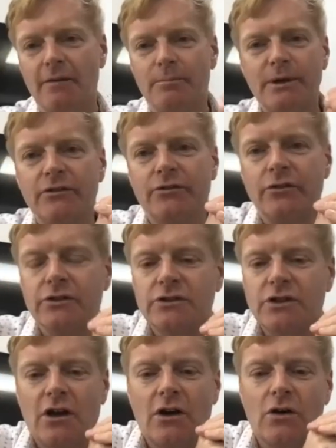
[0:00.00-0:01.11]
Been through this
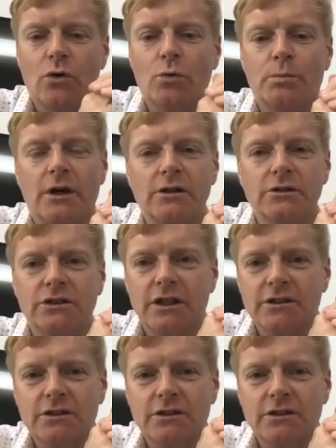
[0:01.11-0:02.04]
whole process.